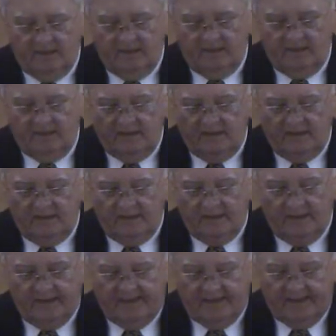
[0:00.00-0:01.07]

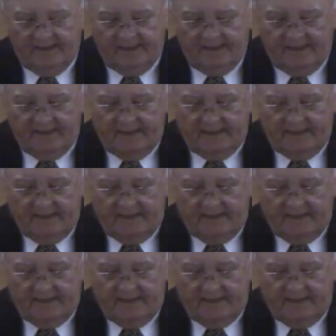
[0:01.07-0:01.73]
Nothing is said.